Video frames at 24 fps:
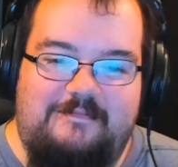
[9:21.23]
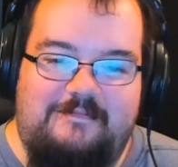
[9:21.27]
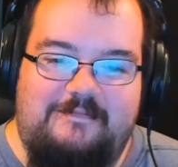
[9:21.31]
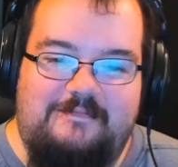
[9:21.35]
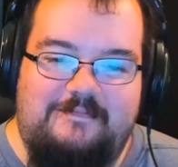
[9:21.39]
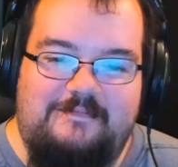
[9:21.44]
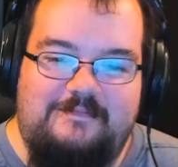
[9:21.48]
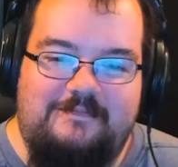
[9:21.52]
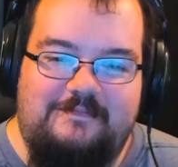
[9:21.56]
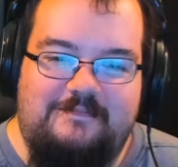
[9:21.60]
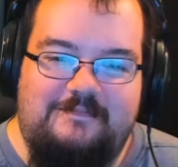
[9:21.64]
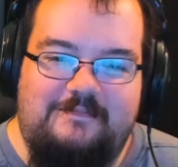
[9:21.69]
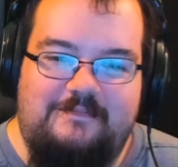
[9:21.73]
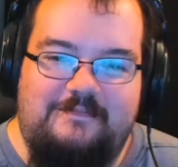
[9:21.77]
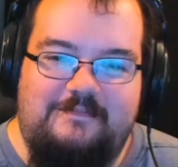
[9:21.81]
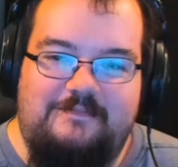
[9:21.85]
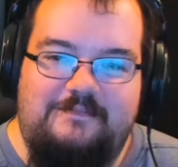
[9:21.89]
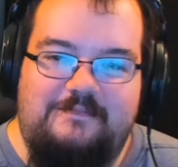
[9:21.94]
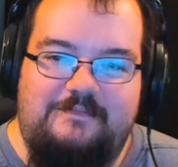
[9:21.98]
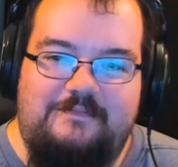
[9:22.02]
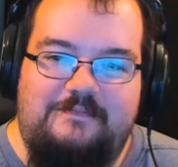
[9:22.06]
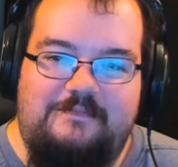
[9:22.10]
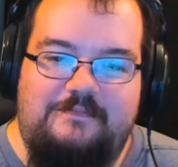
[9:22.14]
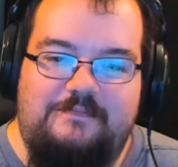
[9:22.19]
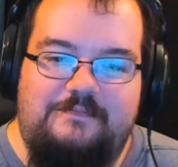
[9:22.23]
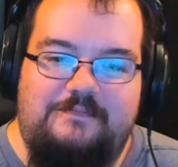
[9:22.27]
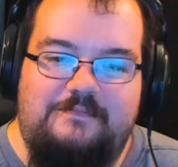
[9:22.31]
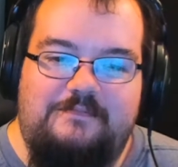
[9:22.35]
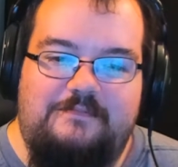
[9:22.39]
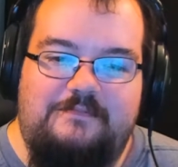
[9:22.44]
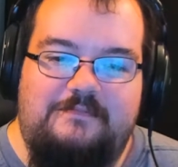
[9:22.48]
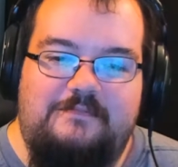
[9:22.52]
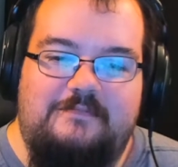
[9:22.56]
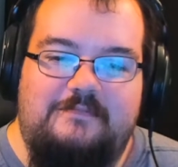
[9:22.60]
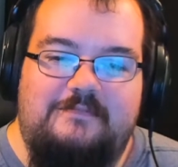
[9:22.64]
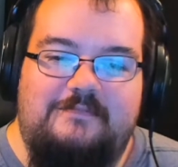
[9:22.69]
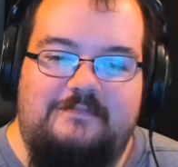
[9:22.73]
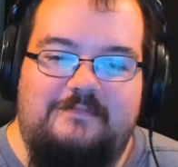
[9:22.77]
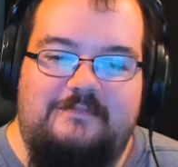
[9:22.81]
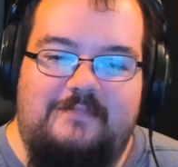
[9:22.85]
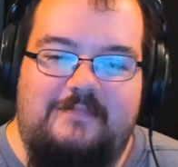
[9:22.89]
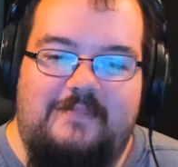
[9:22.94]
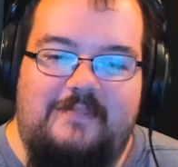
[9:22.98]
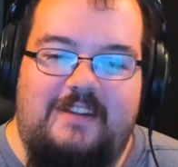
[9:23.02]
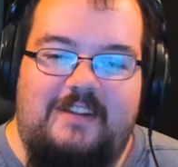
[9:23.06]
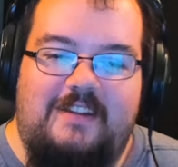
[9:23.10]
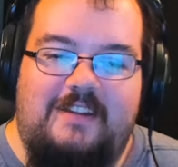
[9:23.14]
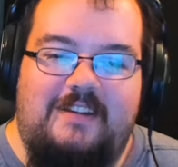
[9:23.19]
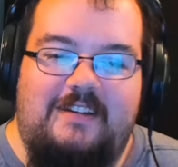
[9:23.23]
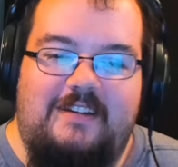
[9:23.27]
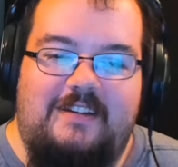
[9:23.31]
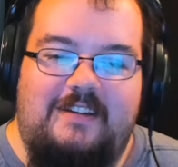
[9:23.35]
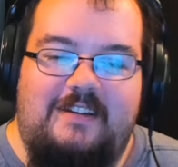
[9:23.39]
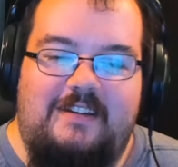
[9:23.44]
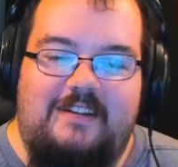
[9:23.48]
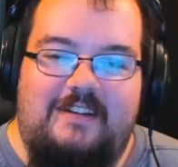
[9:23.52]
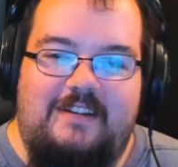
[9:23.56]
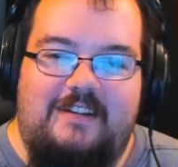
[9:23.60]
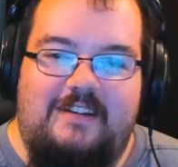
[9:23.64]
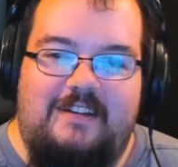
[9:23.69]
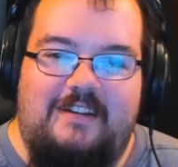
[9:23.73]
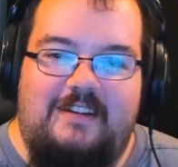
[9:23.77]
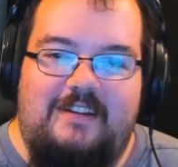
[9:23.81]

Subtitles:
Nobody speaks.